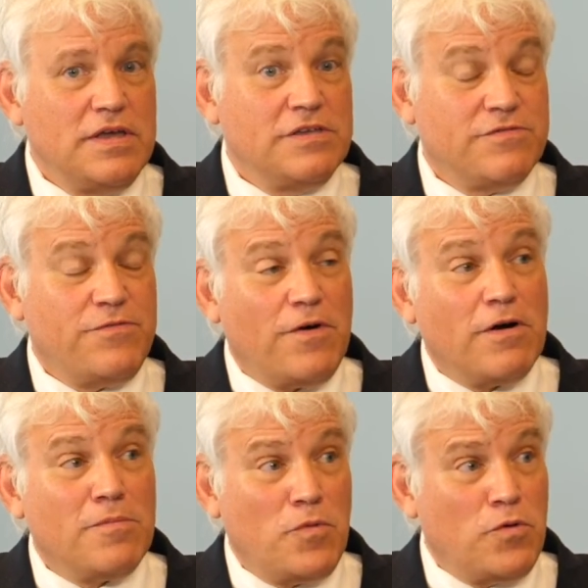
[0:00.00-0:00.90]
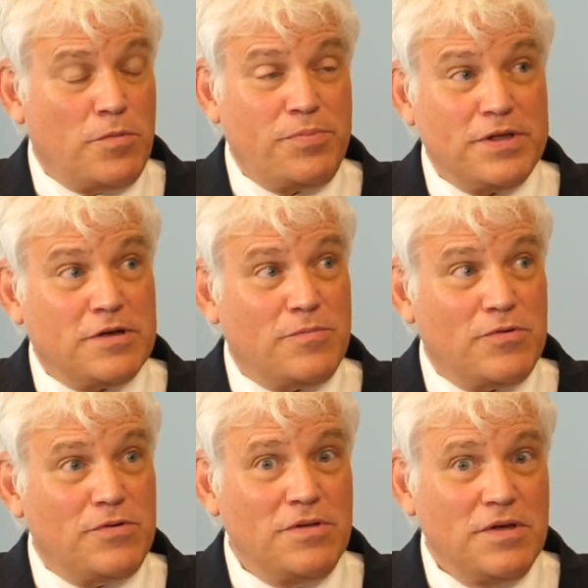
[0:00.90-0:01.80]
is far more
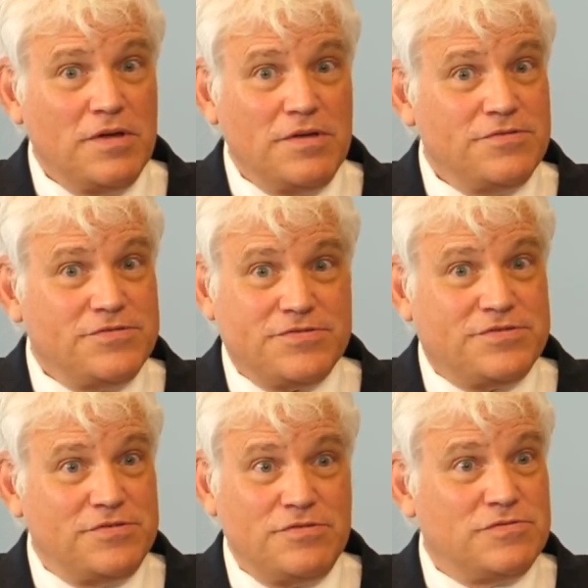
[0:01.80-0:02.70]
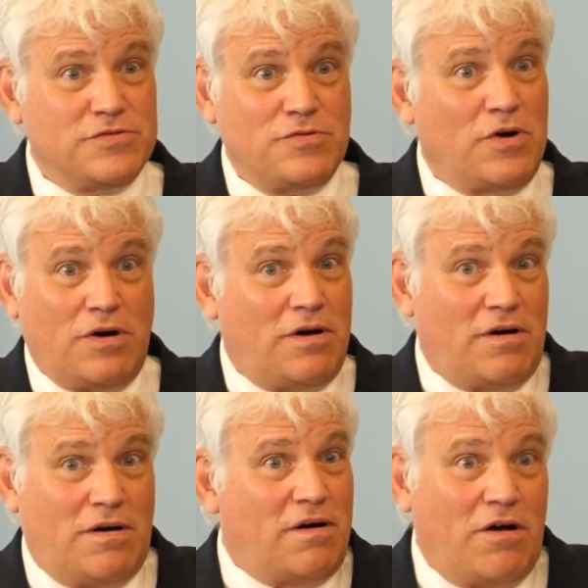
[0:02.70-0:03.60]
applicable to to
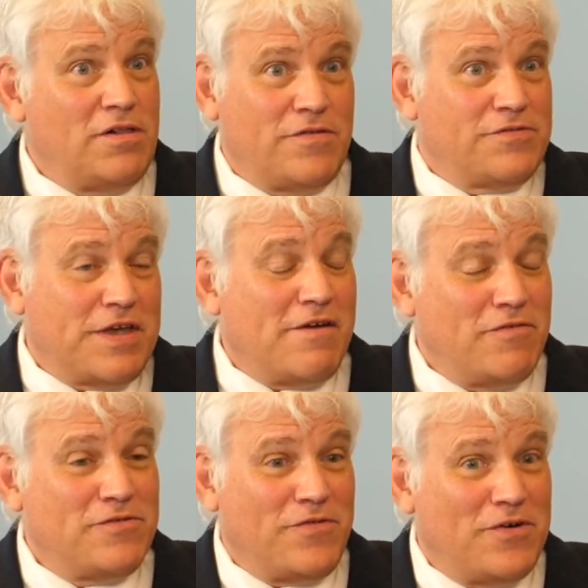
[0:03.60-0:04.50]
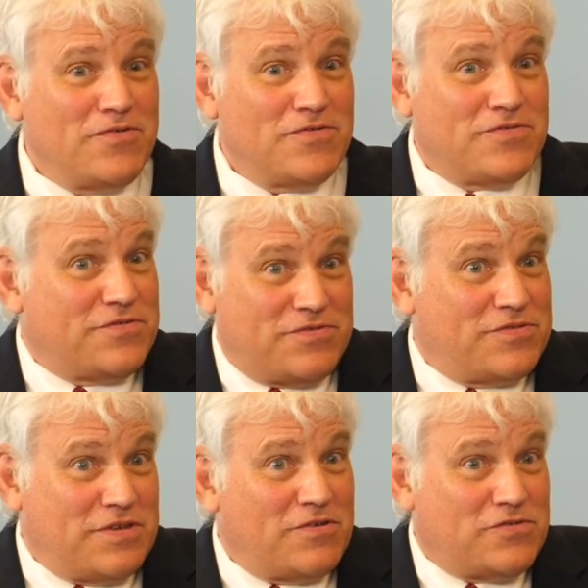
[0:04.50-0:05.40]
all of us average folks
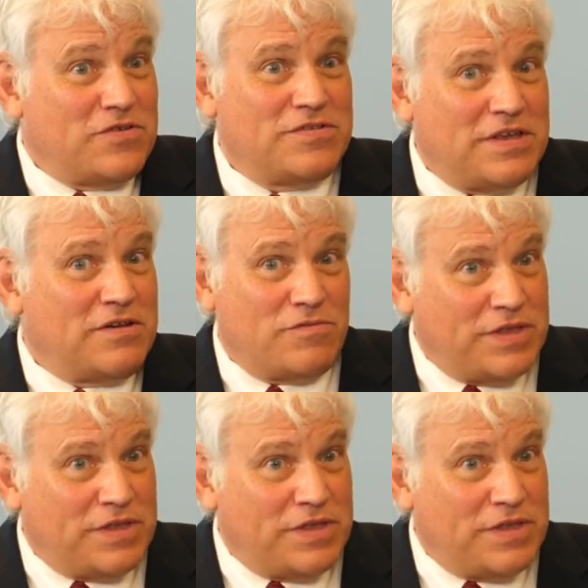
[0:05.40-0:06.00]
that are that are,